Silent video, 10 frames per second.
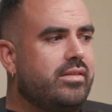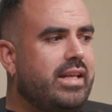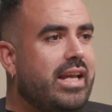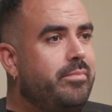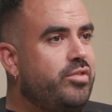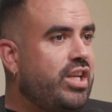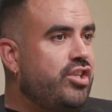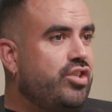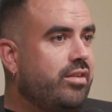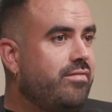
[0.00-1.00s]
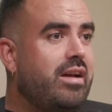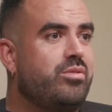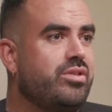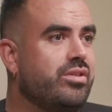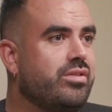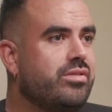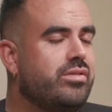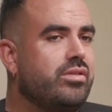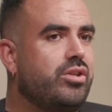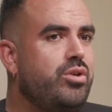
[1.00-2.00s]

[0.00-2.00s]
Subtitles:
game-changing founders